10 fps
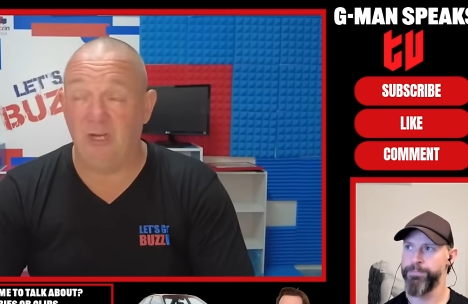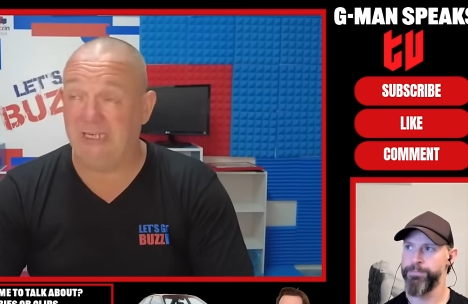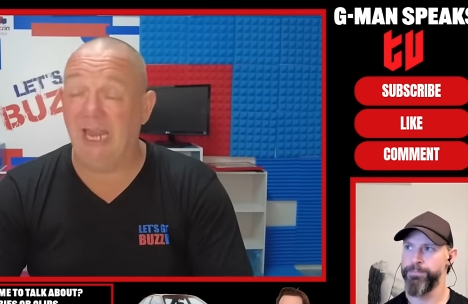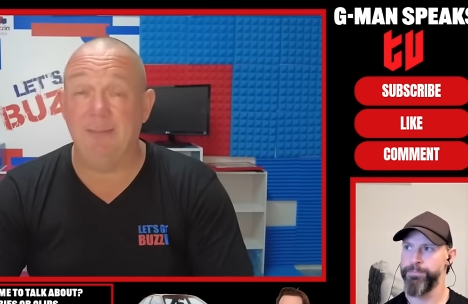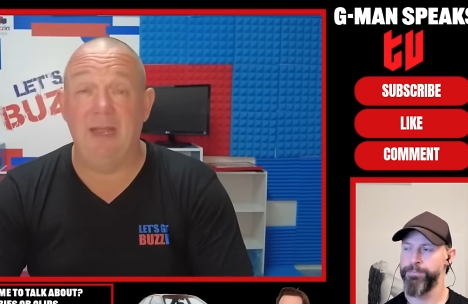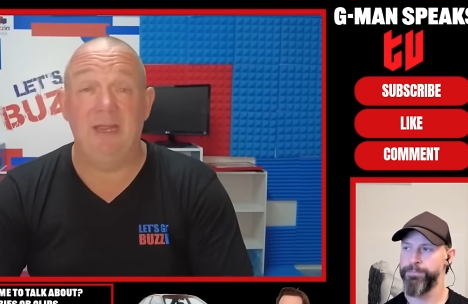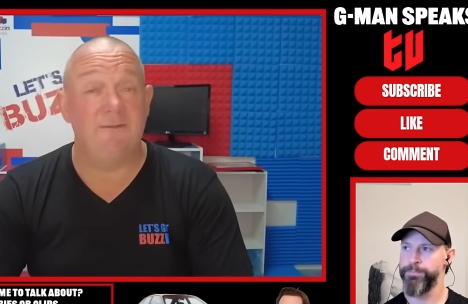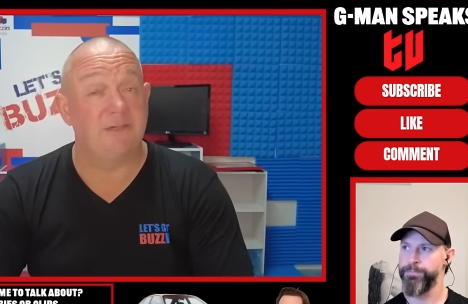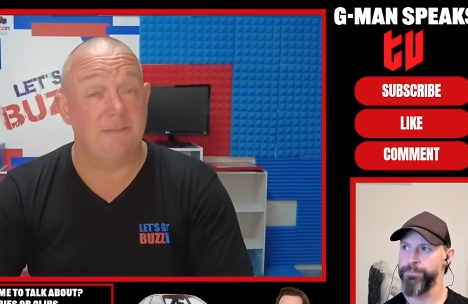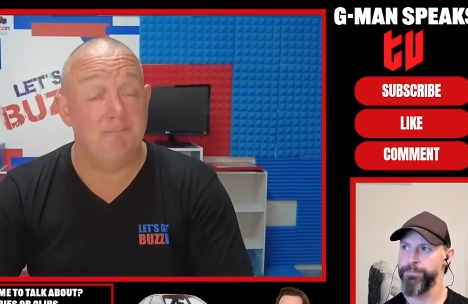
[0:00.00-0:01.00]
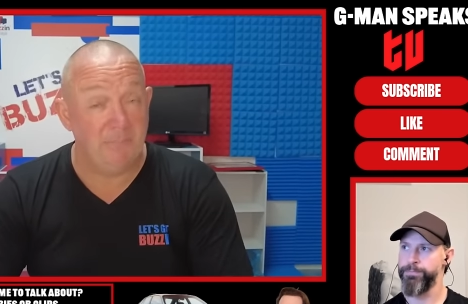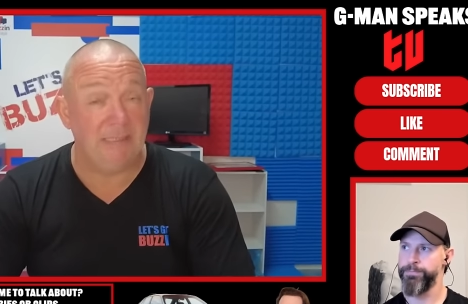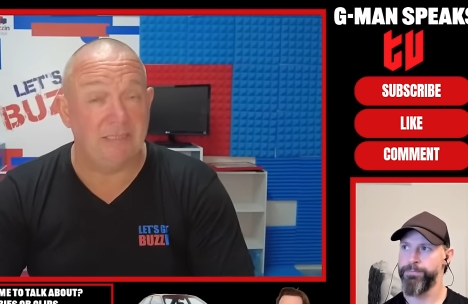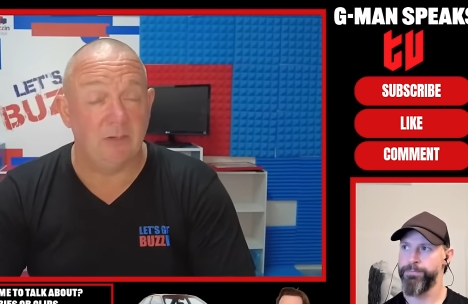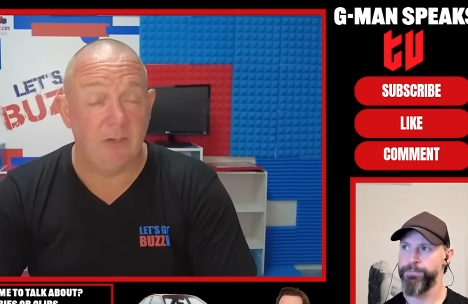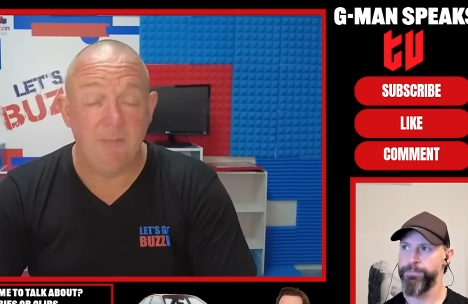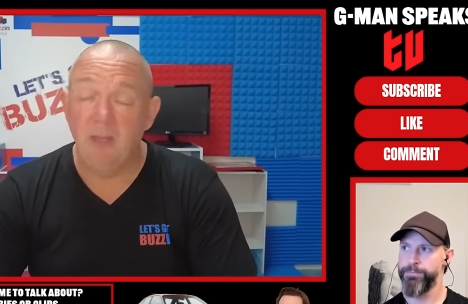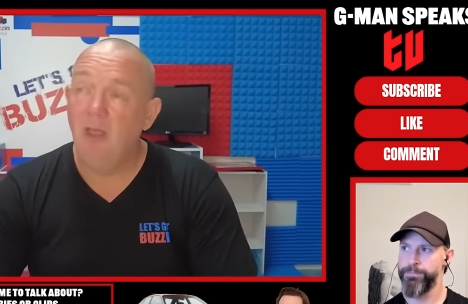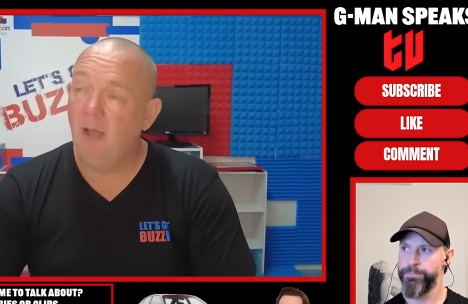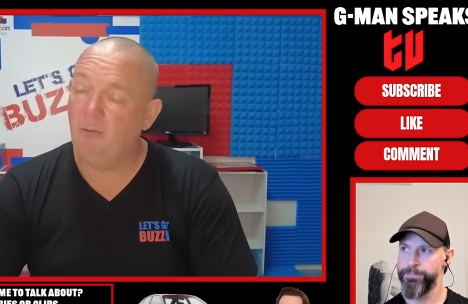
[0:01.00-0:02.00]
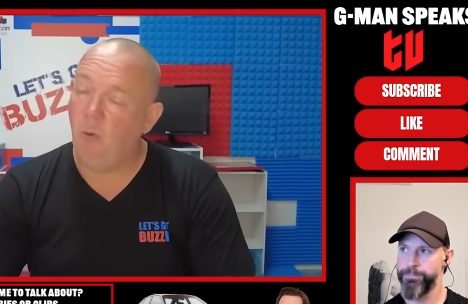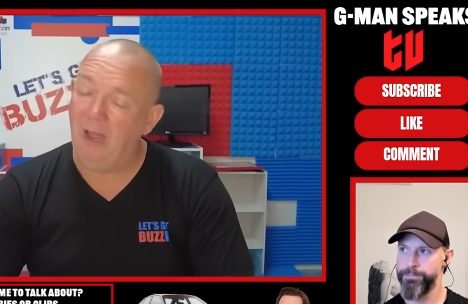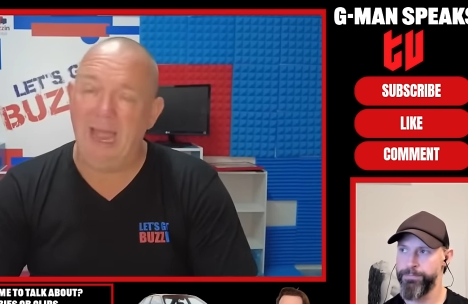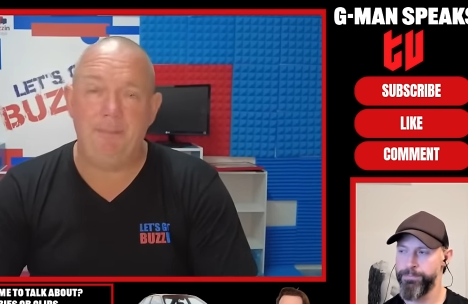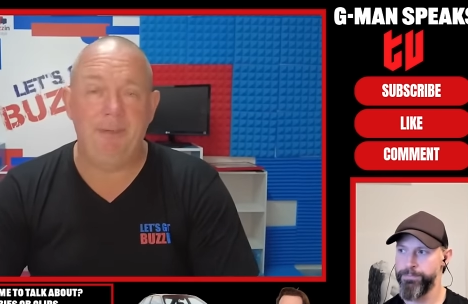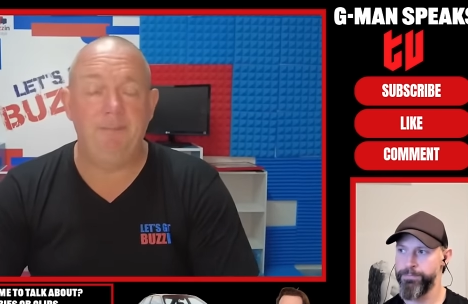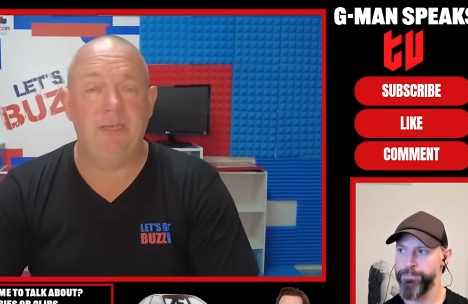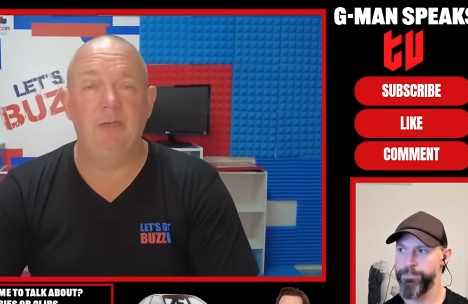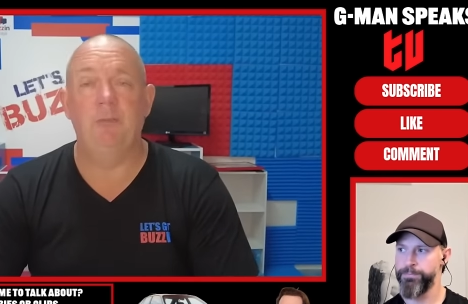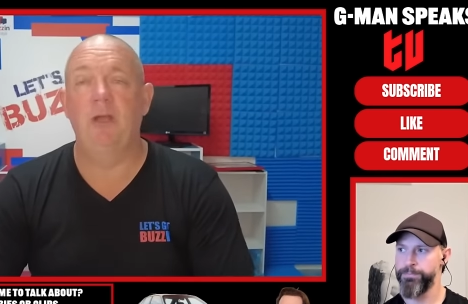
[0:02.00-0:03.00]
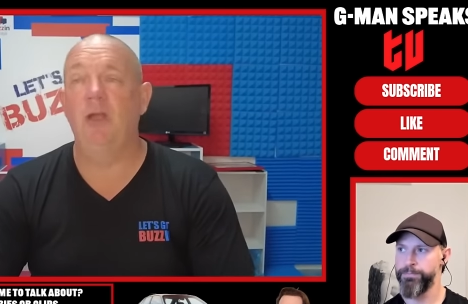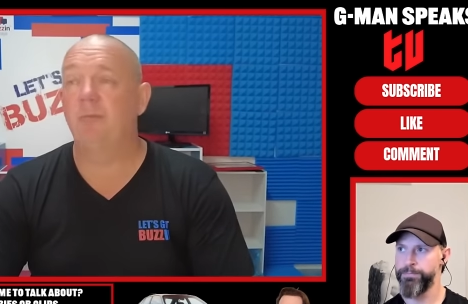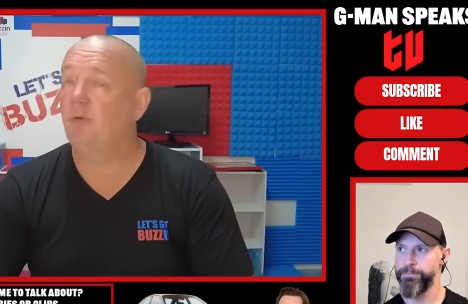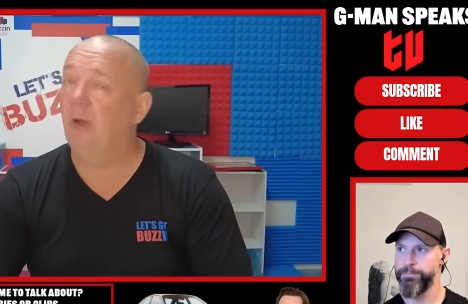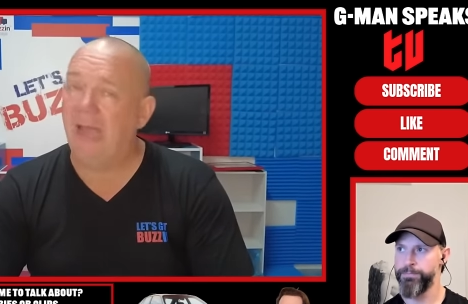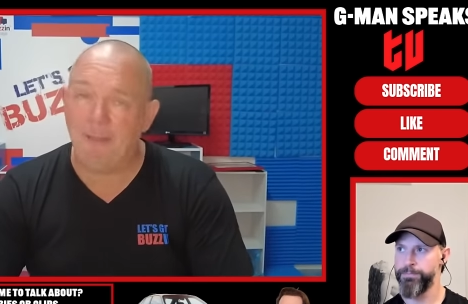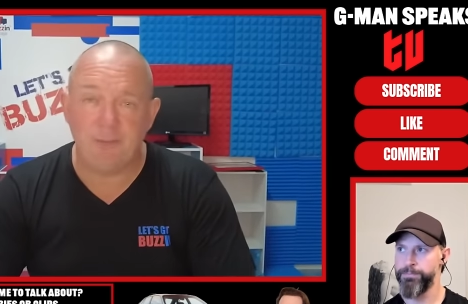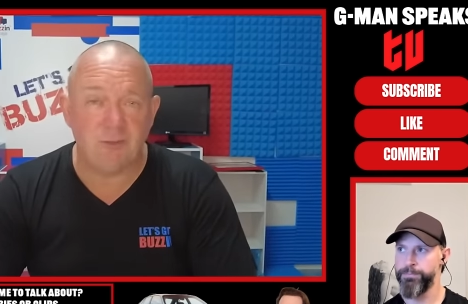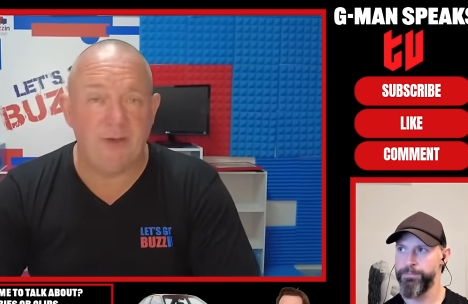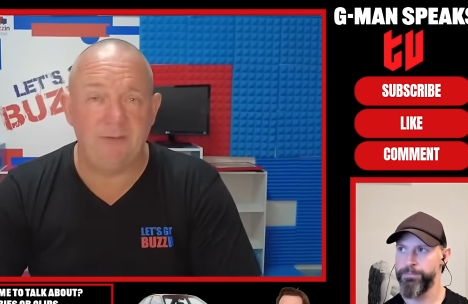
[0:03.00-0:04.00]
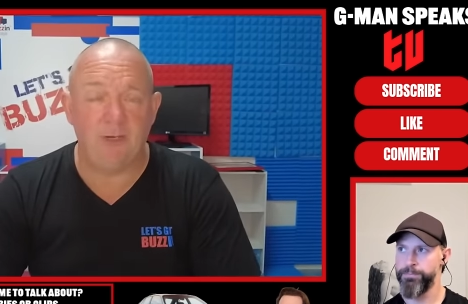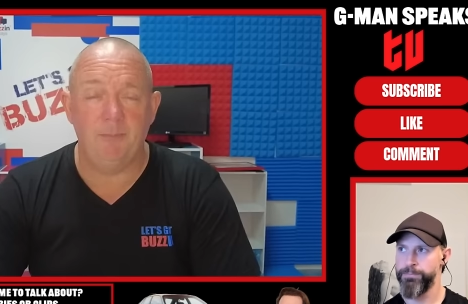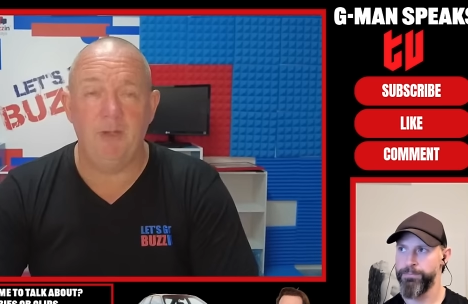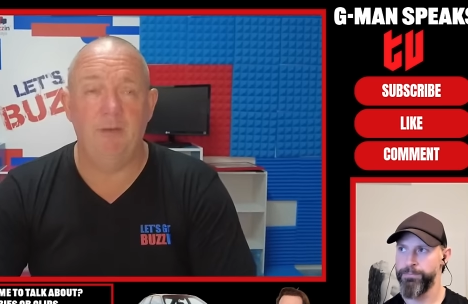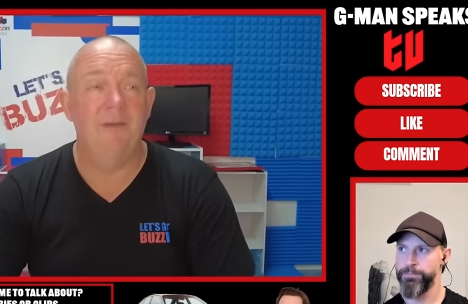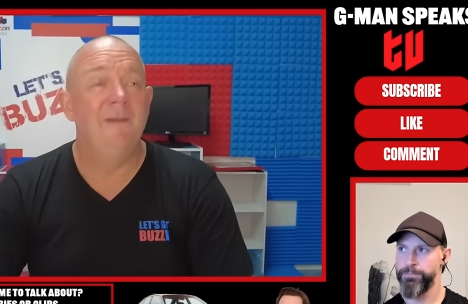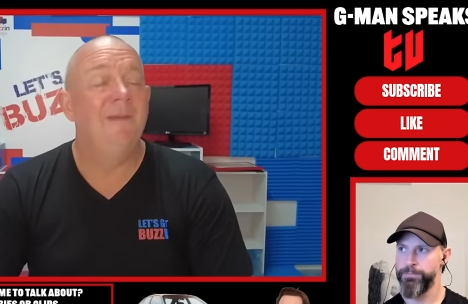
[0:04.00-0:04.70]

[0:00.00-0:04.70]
Speaker 1: I came out here for some me time. I'm quite happy being on my own. I'm quite happy traveling on my own.